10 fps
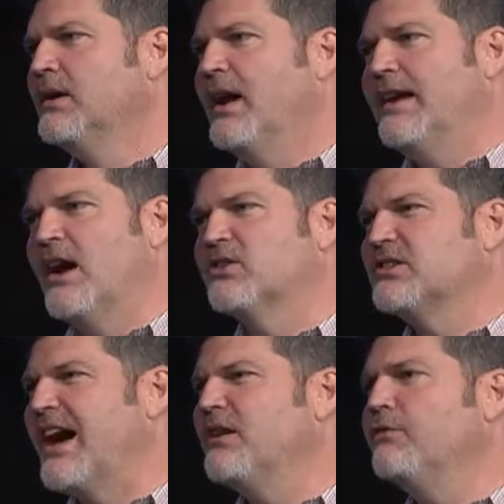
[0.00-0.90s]
And
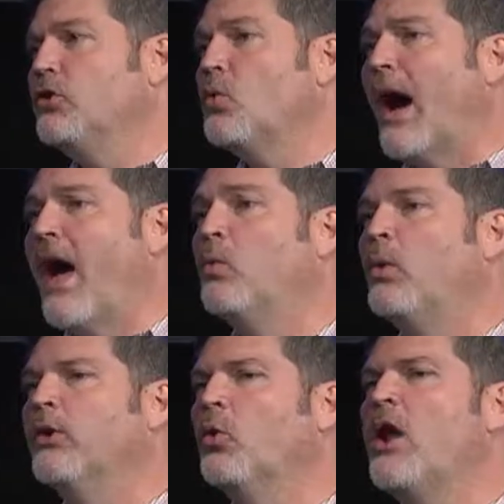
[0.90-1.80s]
outside of you, I
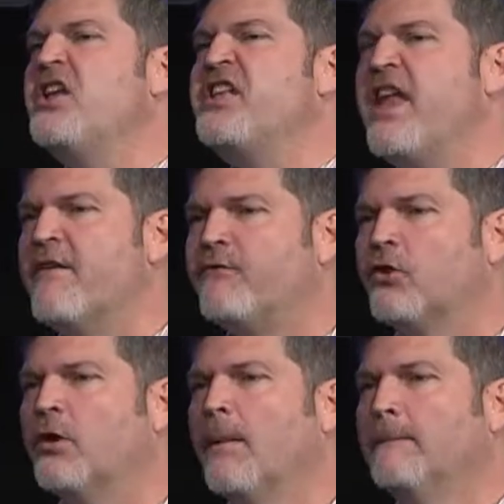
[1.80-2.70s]
will
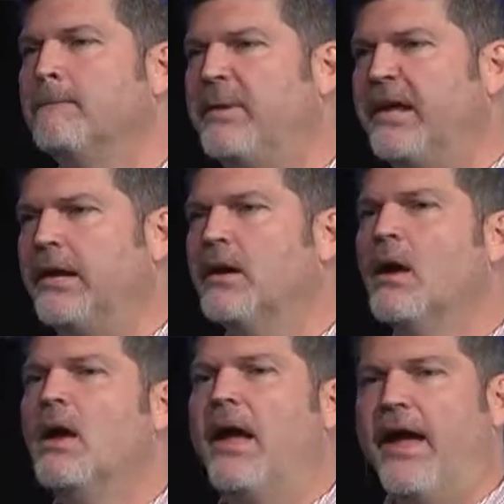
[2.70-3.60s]
never be
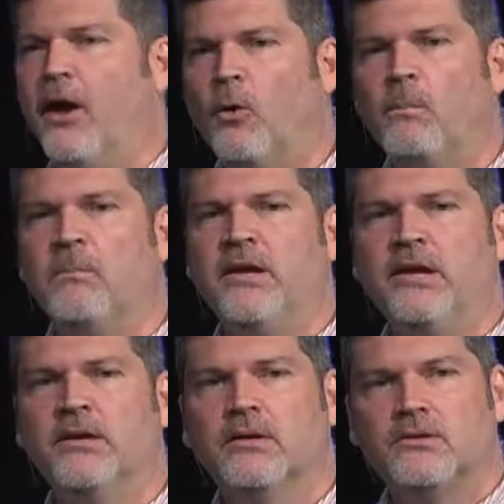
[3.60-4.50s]
Help me,
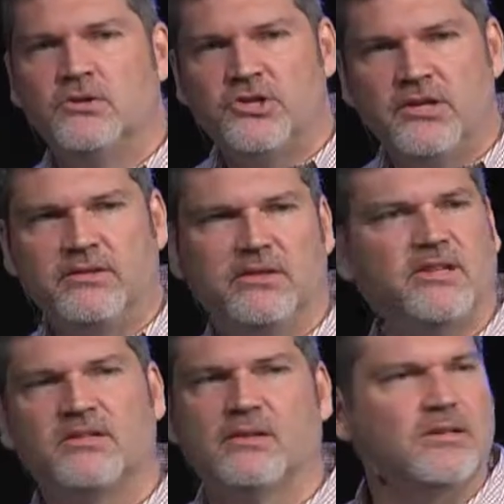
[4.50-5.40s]
Jesus.
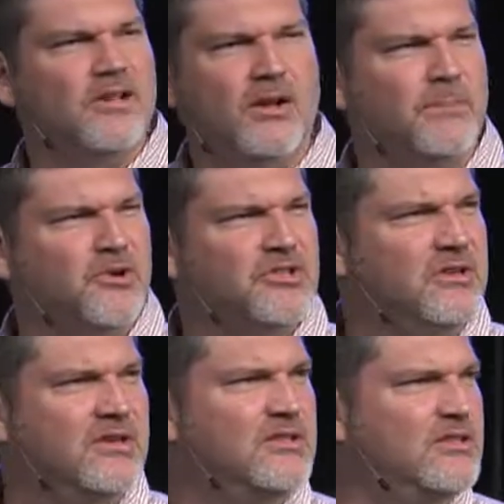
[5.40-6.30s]
That's all a person
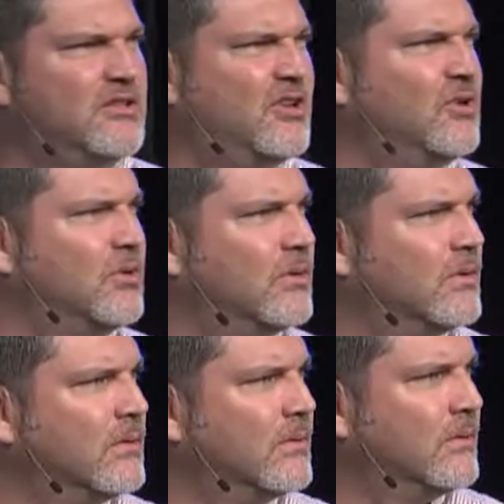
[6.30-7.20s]
needs to do
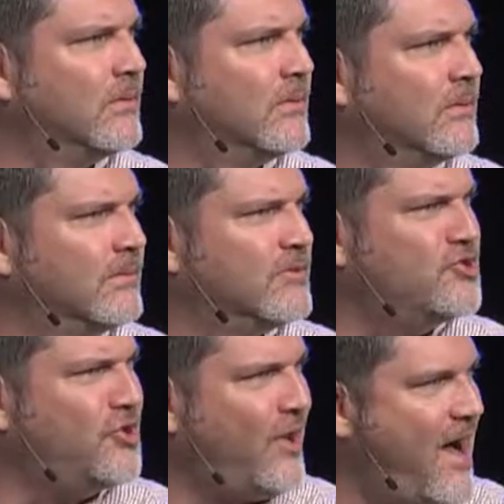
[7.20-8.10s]
is
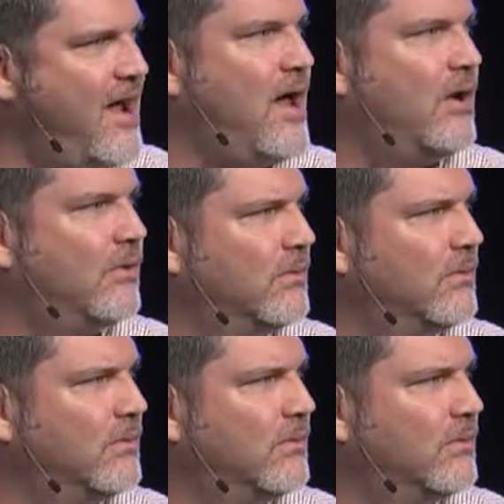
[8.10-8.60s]
cry out.